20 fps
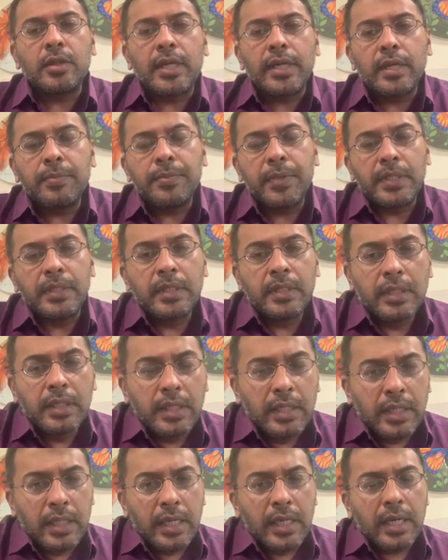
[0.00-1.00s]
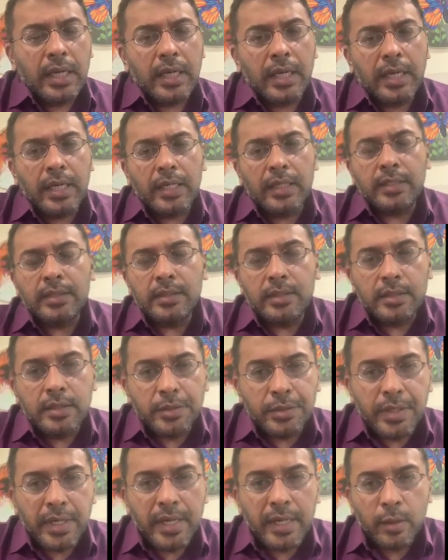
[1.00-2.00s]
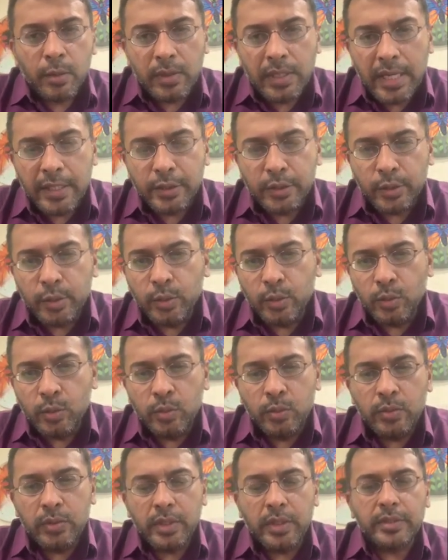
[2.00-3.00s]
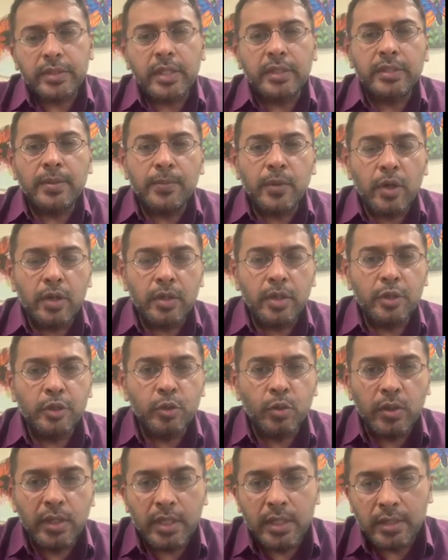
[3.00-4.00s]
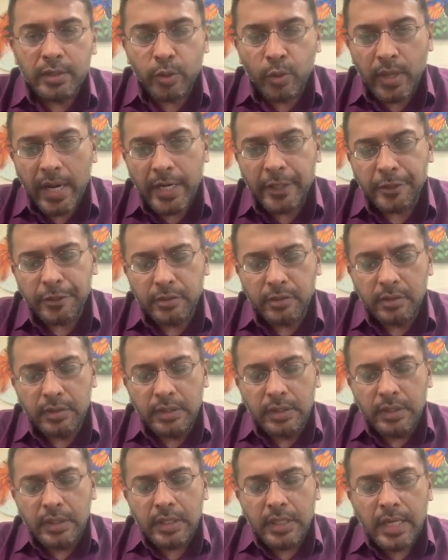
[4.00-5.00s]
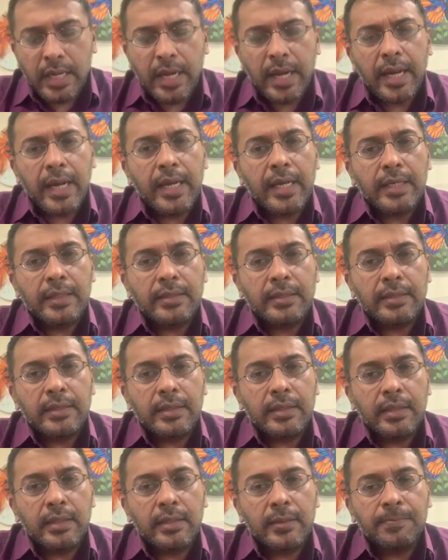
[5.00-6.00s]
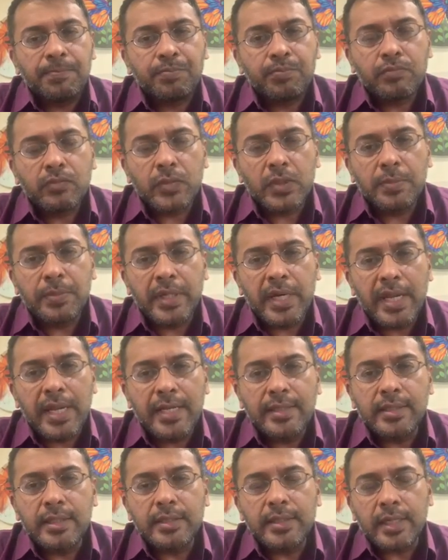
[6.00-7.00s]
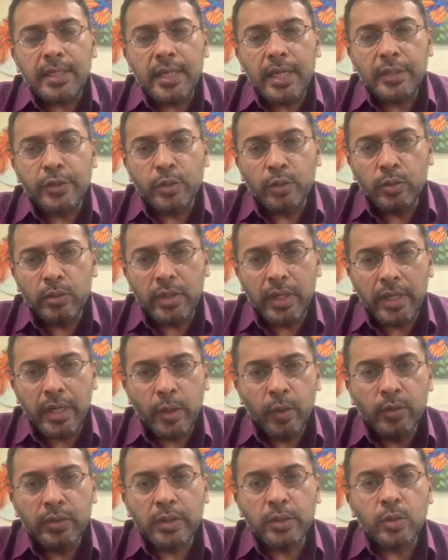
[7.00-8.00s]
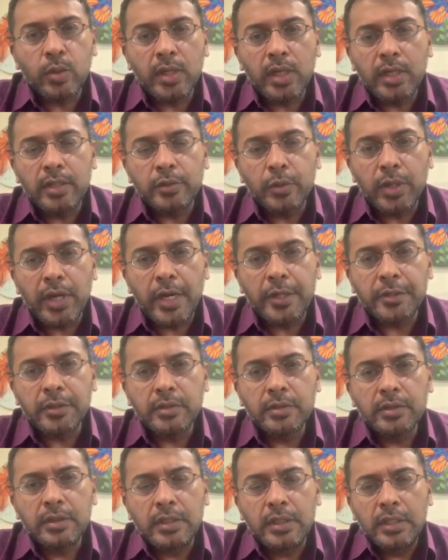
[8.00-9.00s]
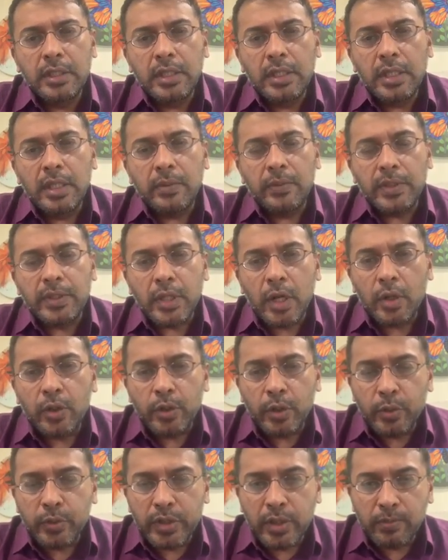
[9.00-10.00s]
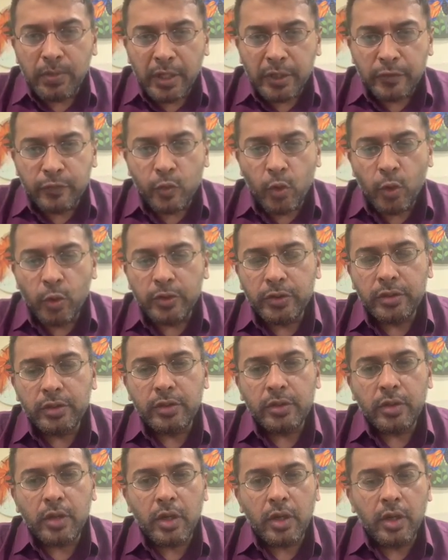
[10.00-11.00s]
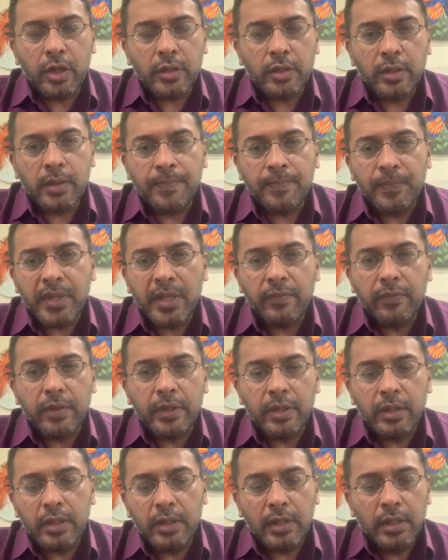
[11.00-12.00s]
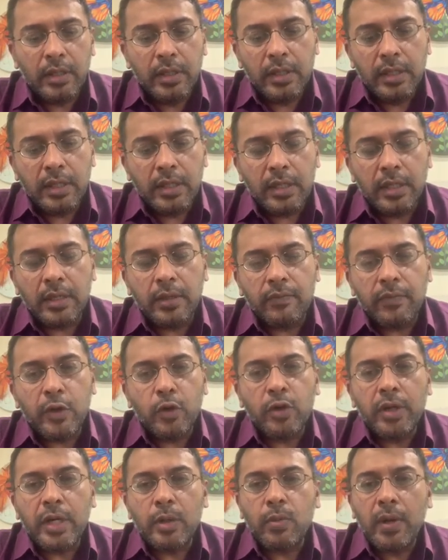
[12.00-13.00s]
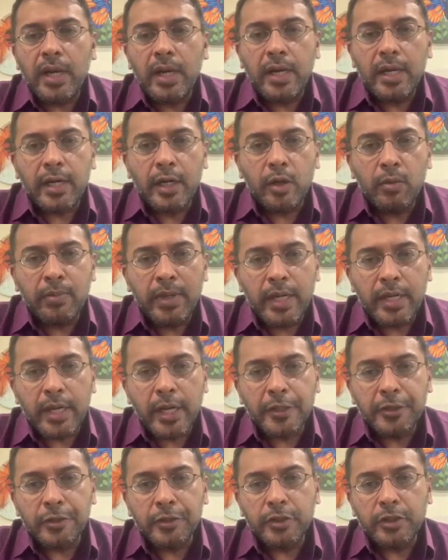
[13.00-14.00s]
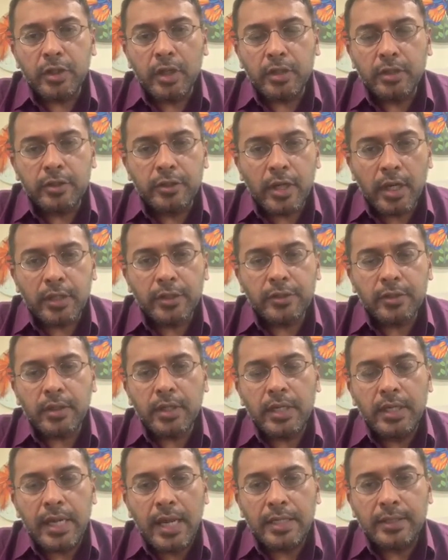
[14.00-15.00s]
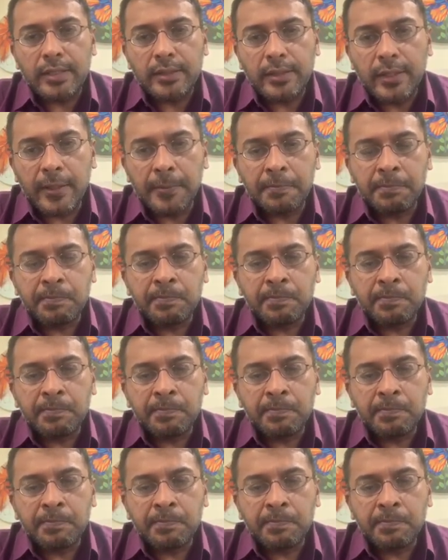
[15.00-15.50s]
Ayappan, and today I would like to discuss about shoulder dislocation and pretty easy technique to reduce the shoulder dislocation without using much force, or even we don't require any kind of medications or drugs or analgesia